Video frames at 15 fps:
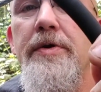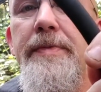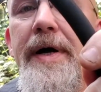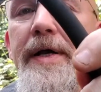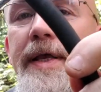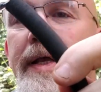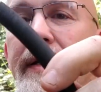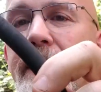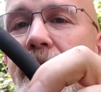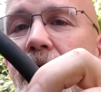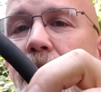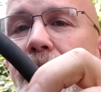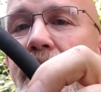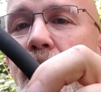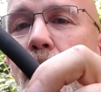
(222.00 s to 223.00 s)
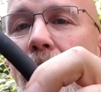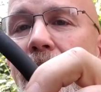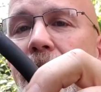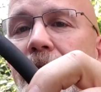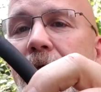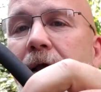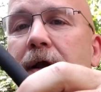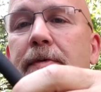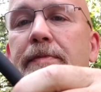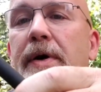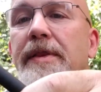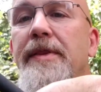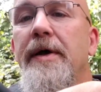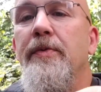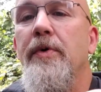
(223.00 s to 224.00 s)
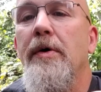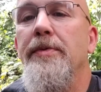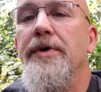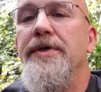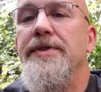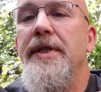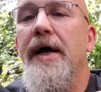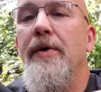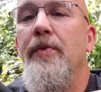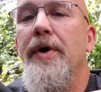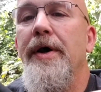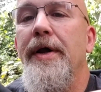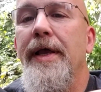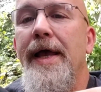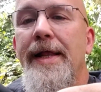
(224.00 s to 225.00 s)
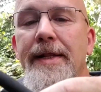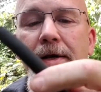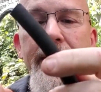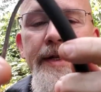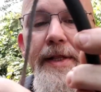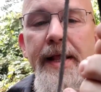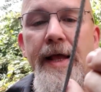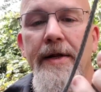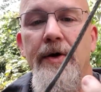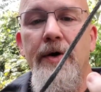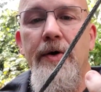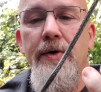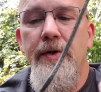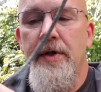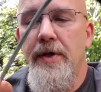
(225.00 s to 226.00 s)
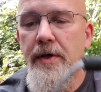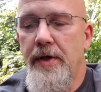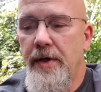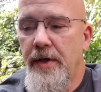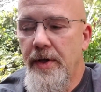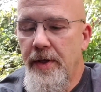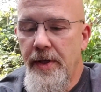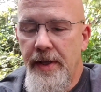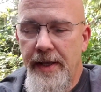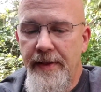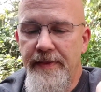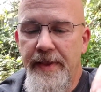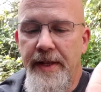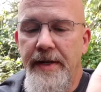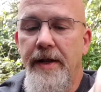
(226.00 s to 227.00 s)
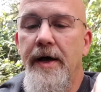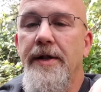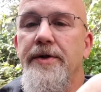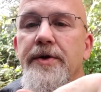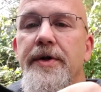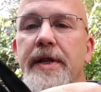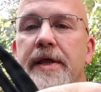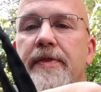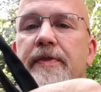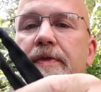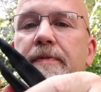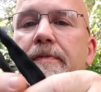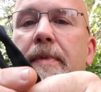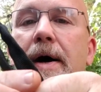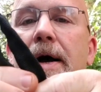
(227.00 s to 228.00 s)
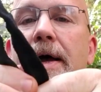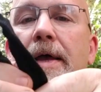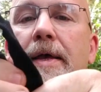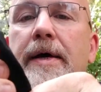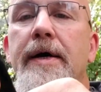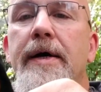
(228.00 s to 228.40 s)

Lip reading: about getting a little bit of wear there, but that rubber is not wearing on it at all. And then underneath my